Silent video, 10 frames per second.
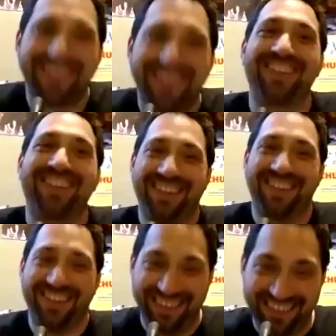in
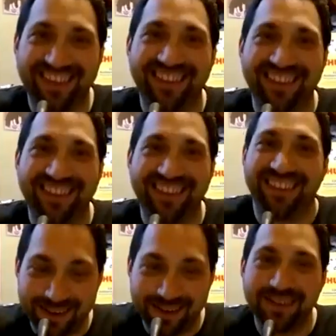the Sarah Connor
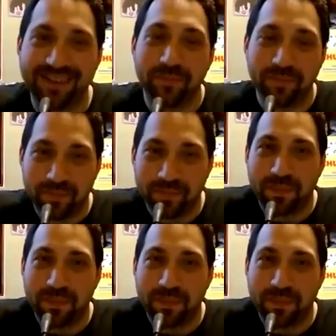Chronicles as a very